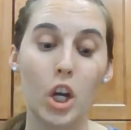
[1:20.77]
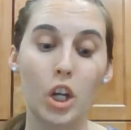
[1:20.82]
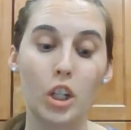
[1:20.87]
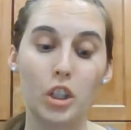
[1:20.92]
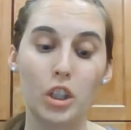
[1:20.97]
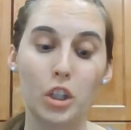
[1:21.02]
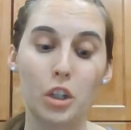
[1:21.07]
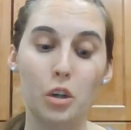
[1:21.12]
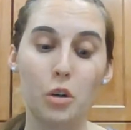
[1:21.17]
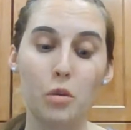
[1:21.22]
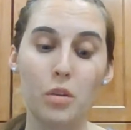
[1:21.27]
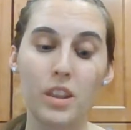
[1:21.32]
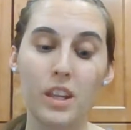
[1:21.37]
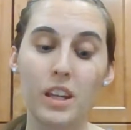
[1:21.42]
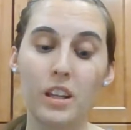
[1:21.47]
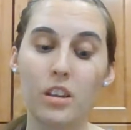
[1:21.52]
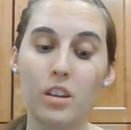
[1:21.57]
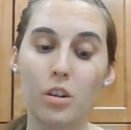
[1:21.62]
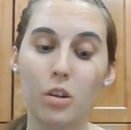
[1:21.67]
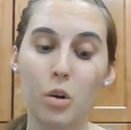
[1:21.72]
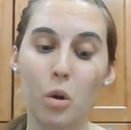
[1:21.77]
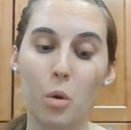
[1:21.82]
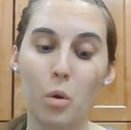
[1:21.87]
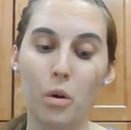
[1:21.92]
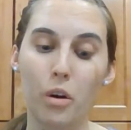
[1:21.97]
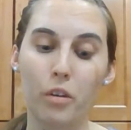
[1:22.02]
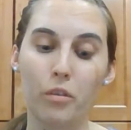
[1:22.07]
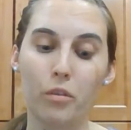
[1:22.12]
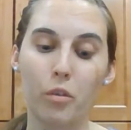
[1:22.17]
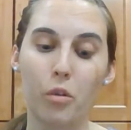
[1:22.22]
Do you think the
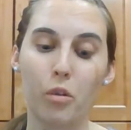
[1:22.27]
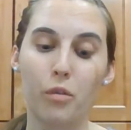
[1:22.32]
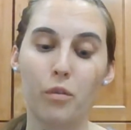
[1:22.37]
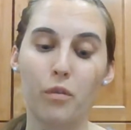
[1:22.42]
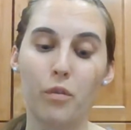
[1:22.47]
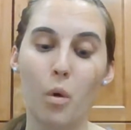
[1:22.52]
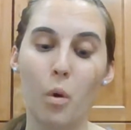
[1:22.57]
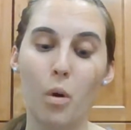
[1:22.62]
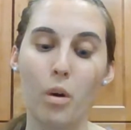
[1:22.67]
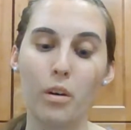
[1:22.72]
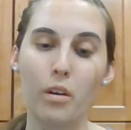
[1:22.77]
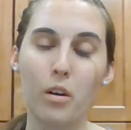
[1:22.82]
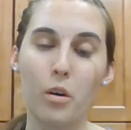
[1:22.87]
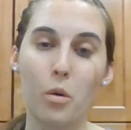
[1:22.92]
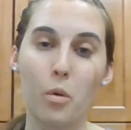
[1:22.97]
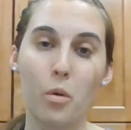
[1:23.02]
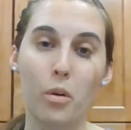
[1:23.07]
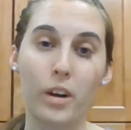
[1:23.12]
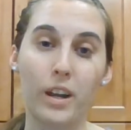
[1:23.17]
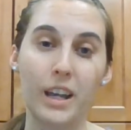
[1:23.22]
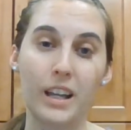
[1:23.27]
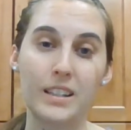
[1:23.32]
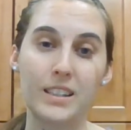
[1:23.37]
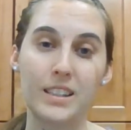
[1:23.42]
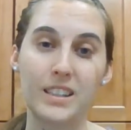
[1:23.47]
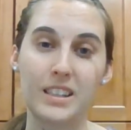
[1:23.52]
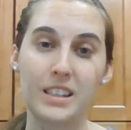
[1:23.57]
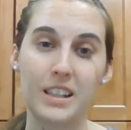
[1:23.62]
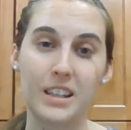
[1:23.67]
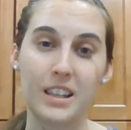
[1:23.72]
court ruled for or
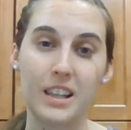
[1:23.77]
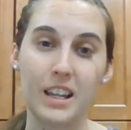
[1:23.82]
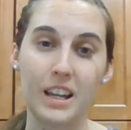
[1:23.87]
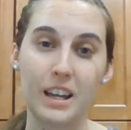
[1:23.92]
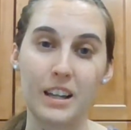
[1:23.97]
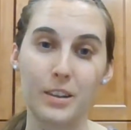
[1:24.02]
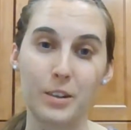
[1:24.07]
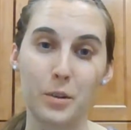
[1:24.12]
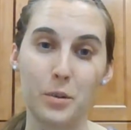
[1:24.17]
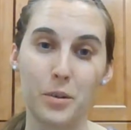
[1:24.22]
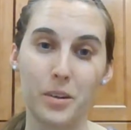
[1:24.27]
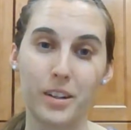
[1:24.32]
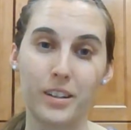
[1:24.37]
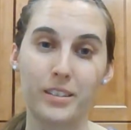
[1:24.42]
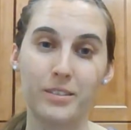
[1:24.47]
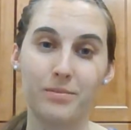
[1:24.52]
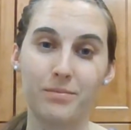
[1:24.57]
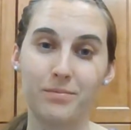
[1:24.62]
against the landlord?